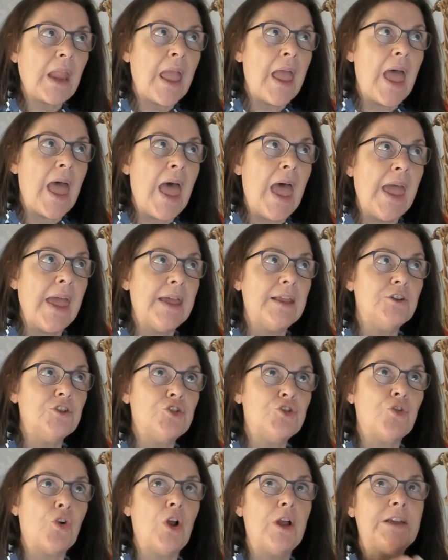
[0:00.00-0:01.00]
and
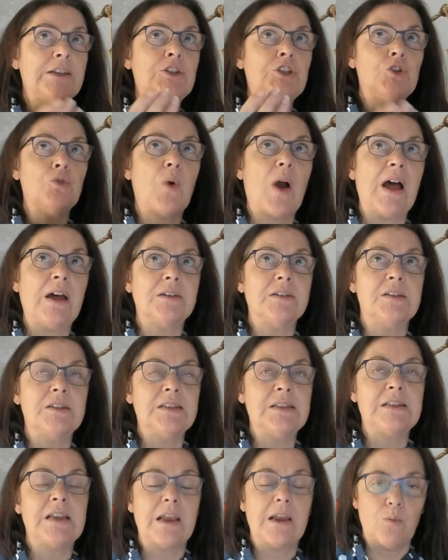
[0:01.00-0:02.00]
trying to
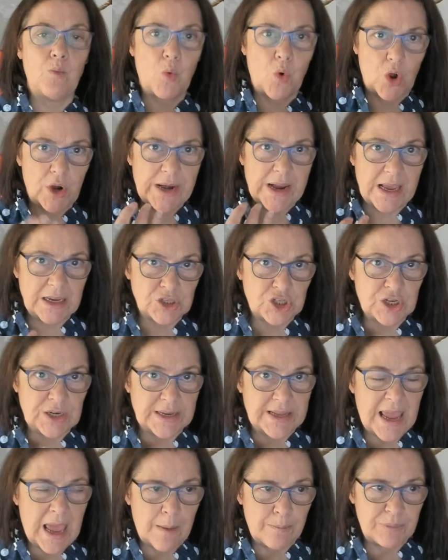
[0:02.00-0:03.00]
understand what
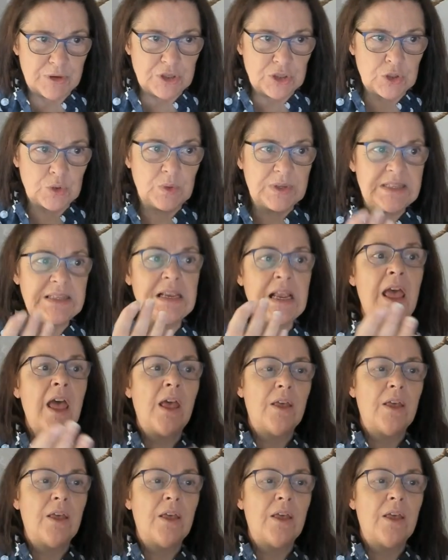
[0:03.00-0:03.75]
actually happened to us,